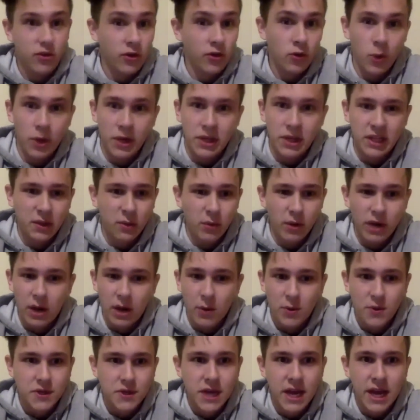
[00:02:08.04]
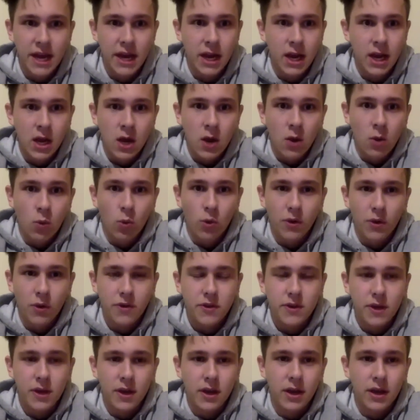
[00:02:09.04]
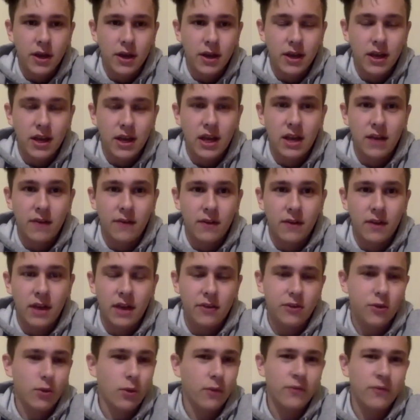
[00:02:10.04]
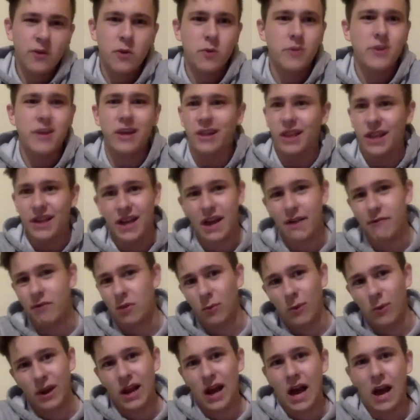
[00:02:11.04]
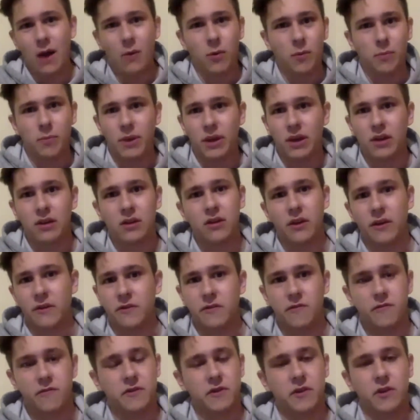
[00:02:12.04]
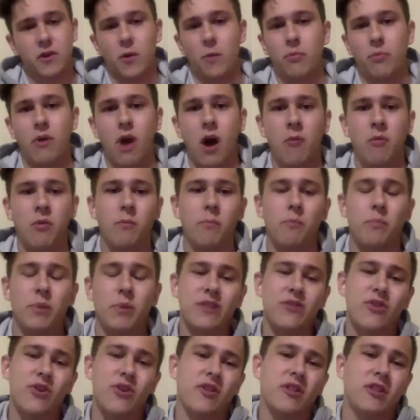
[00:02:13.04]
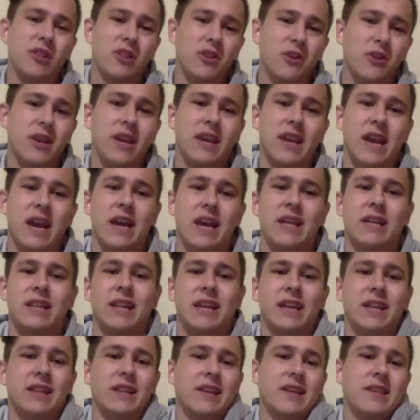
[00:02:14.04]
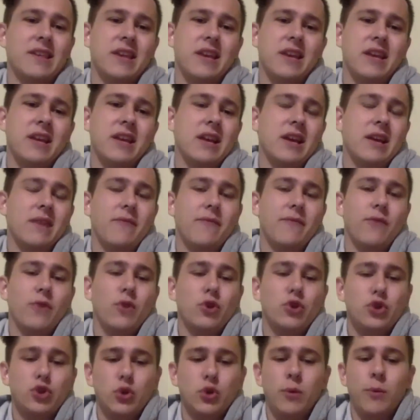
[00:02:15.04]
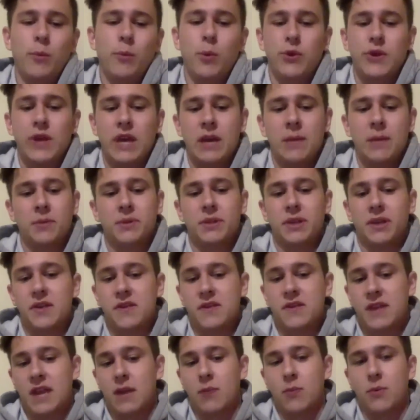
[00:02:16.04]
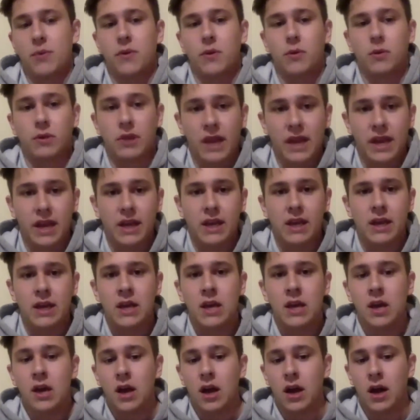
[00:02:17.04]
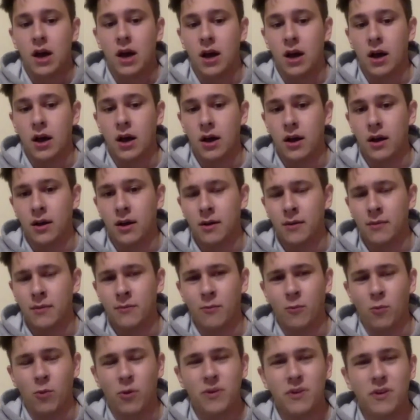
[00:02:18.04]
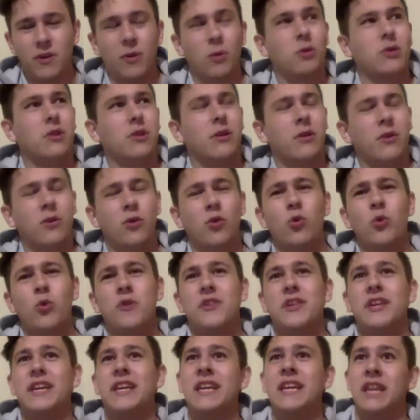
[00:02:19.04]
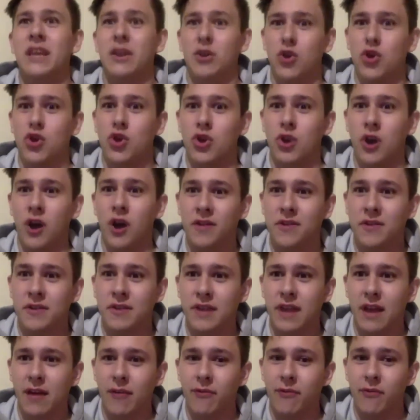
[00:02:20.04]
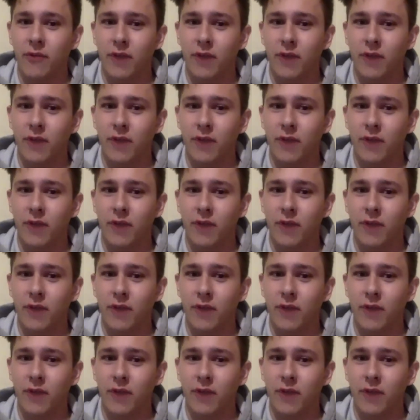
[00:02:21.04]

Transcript: quickly what I was saying was So if this was at light heavyweight, I would pick Gustafsson, no problem. But just looking at it like this, Werdum was able to stand with Olenek. Who was eating shots in that fight?